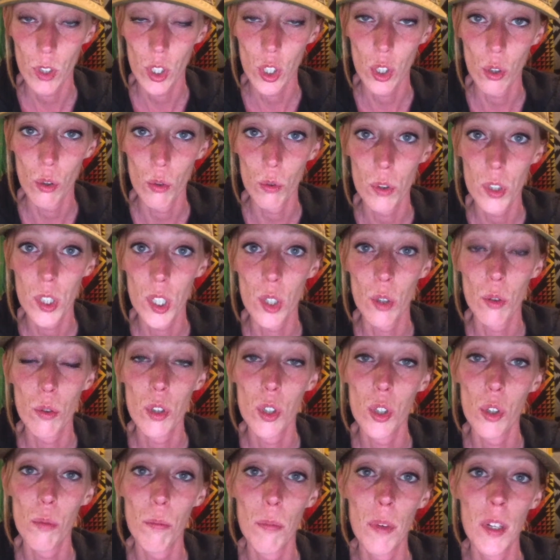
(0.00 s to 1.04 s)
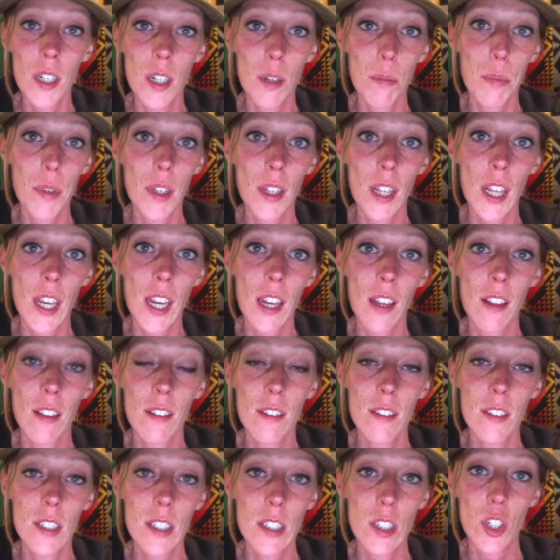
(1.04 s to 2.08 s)
use you to manipulate
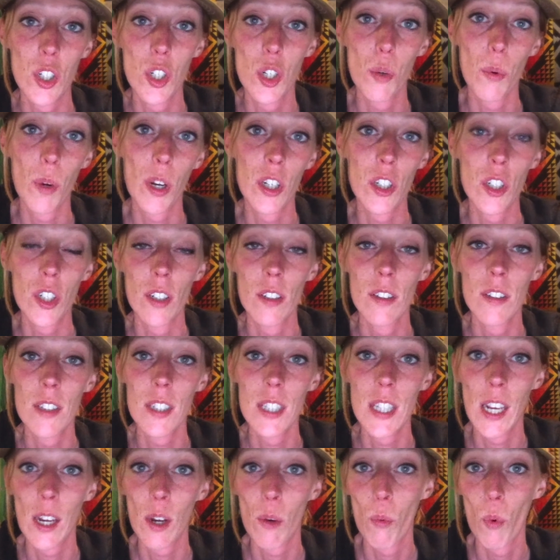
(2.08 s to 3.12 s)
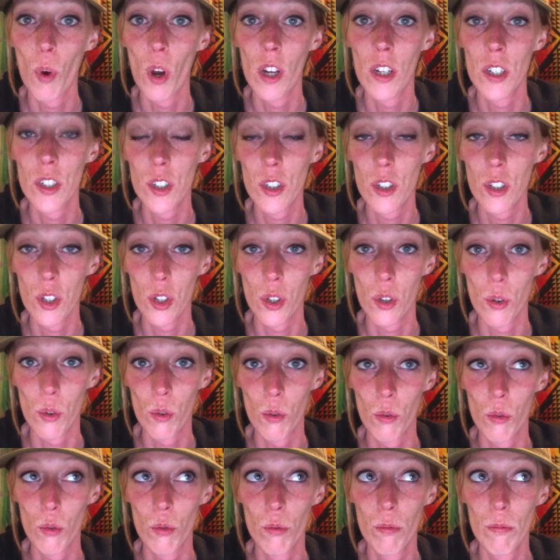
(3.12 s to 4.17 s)
situations they want
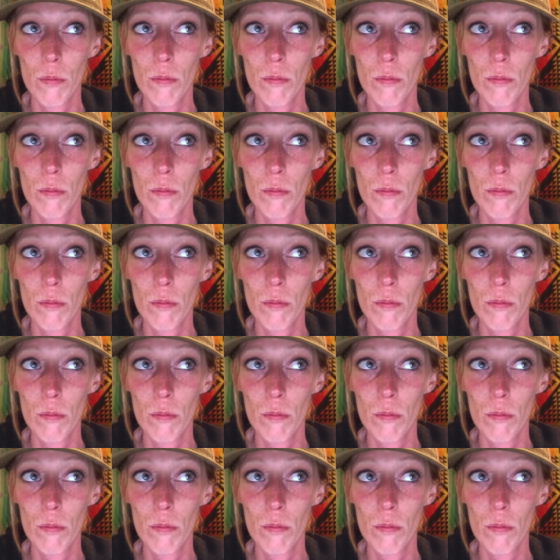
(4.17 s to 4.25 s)
to